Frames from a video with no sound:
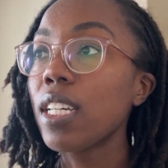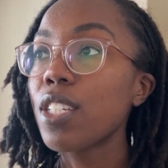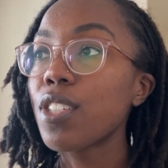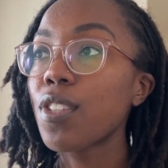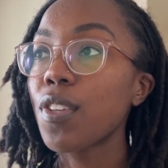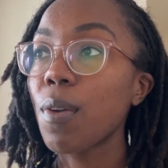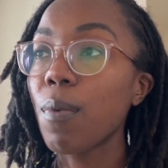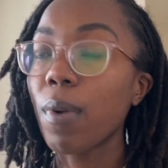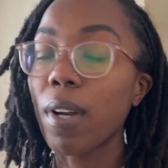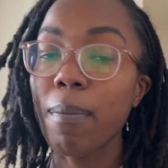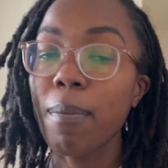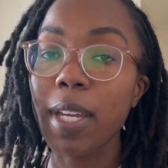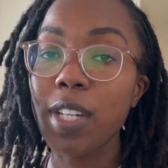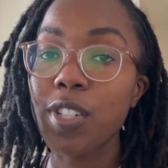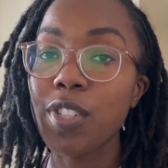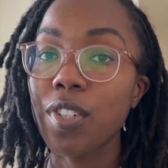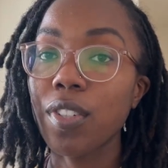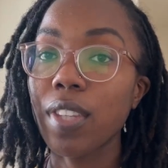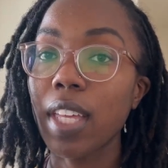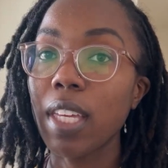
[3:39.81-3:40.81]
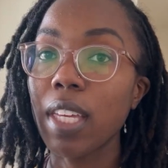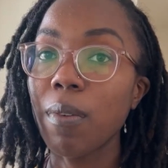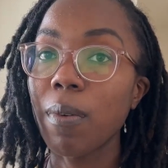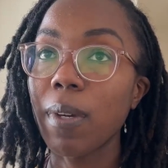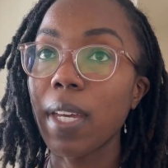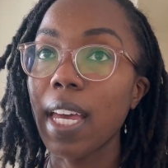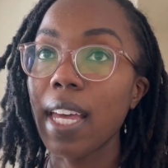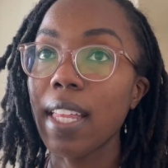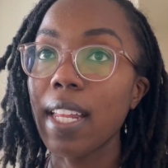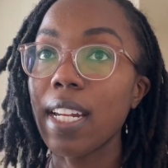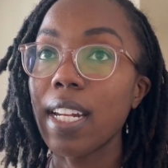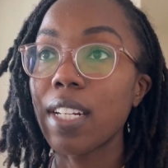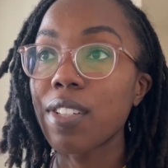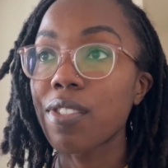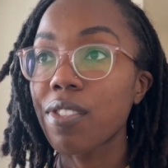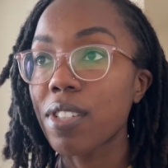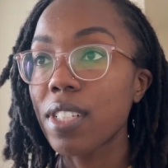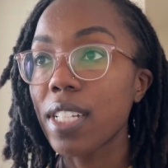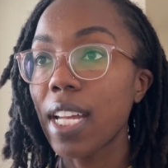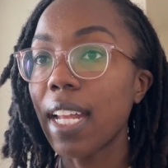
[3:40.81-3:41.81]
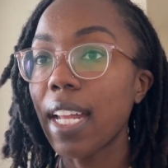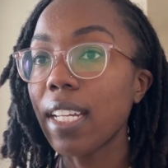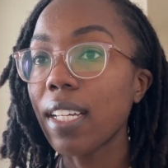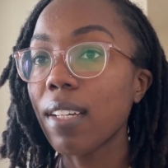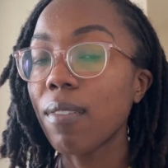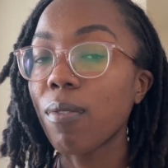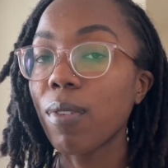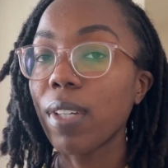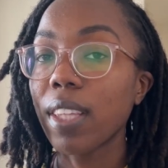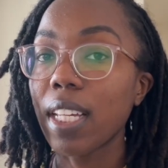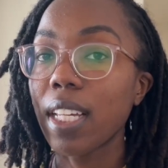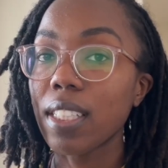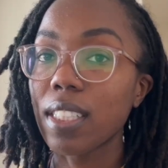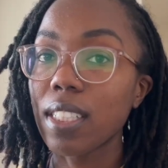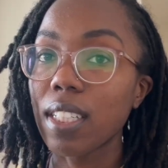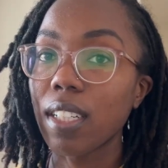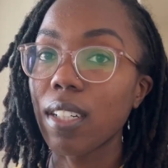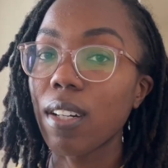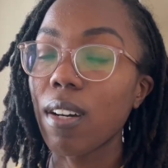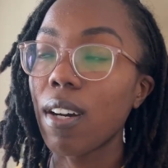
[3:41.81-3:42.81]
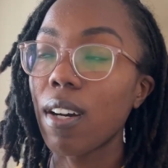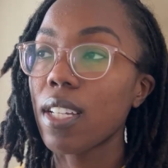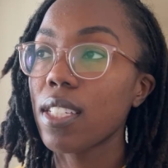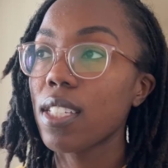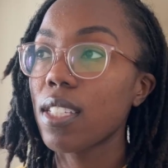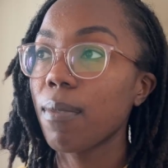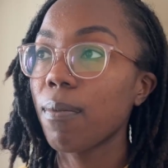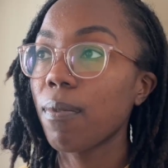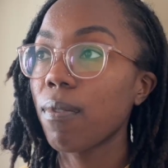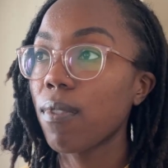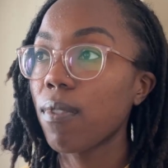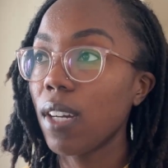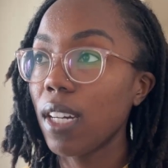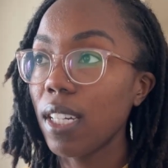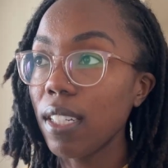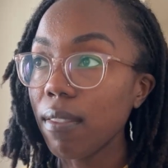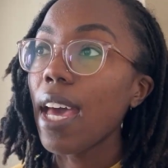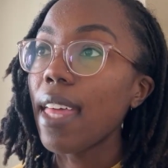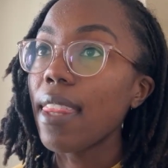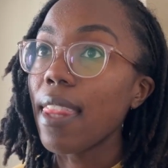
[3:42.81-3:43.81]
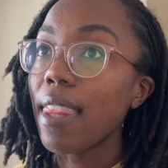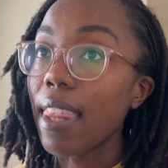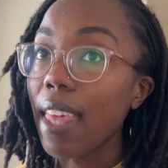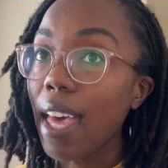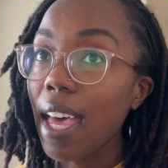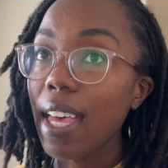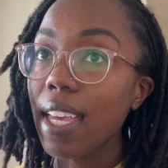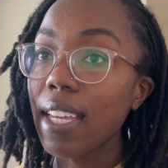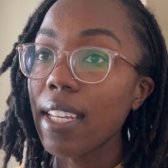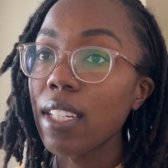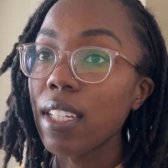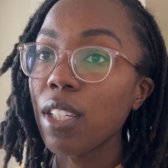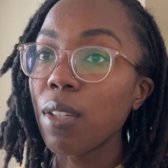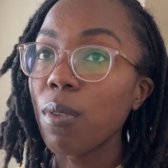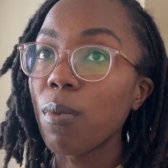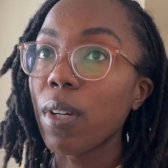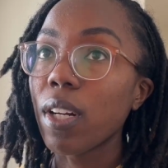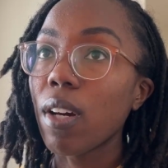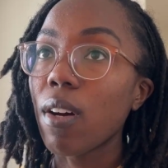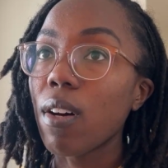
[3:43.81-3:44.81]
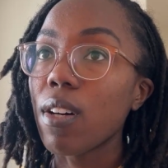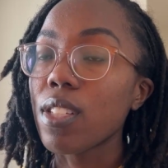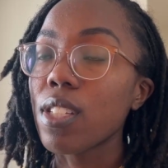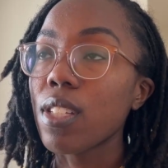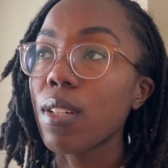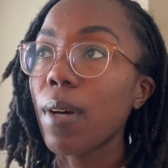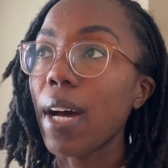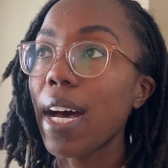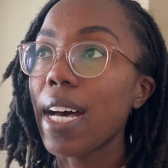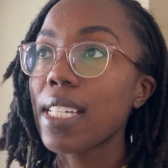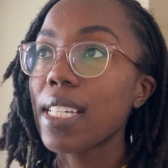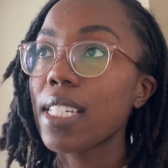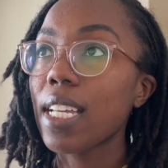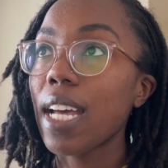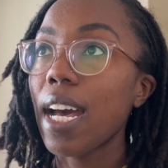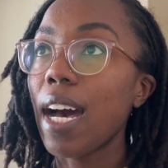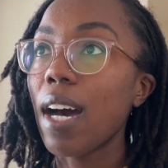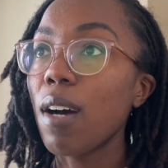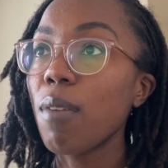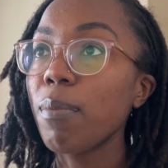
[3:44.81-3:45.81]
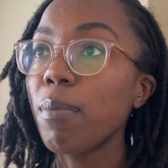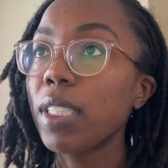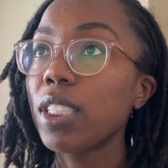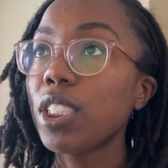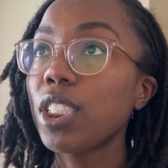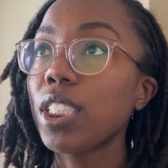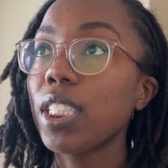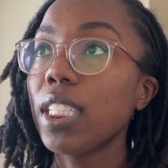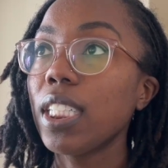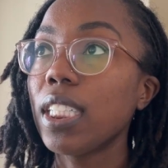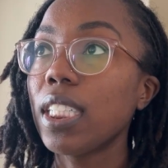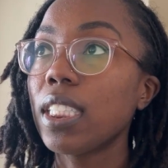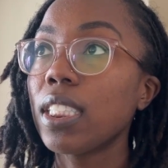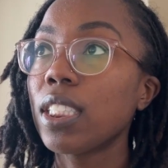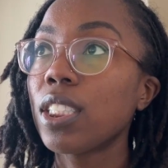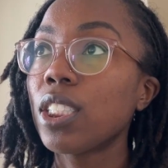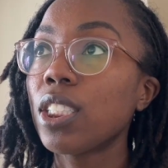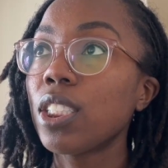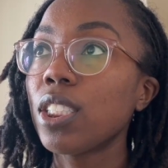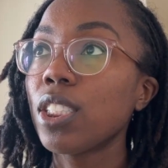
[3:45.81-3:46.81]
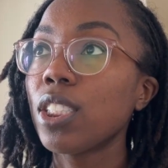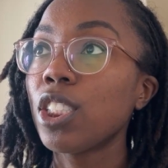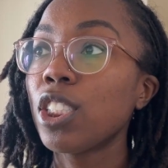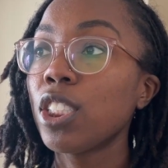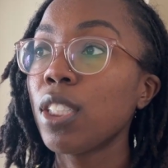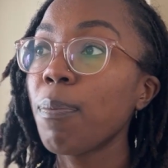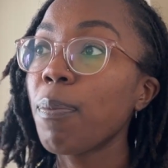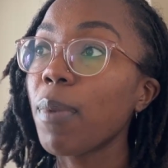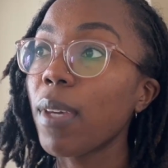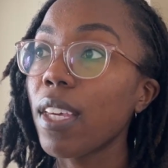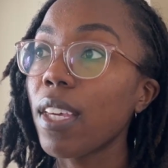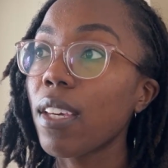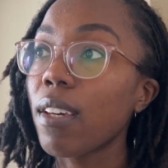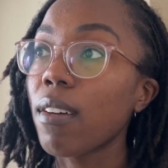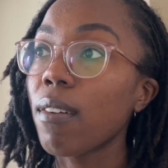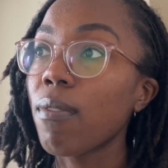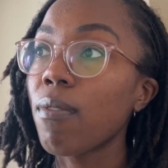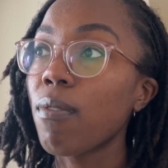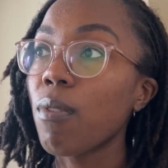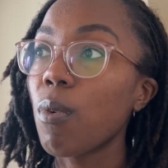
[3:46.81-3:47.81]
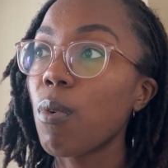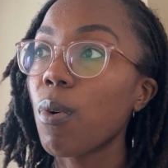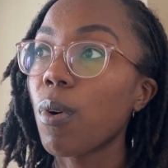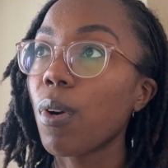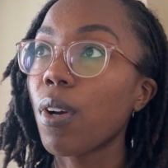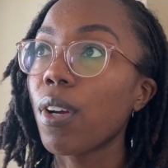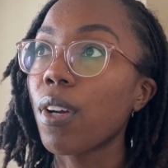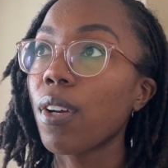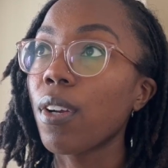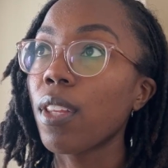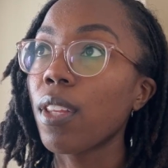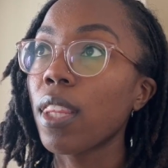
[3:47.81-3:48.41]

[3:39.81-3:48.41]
So you want to make sure that you get an understanding of what that's going to cost up front. And then you want to also ask, how much is shipping for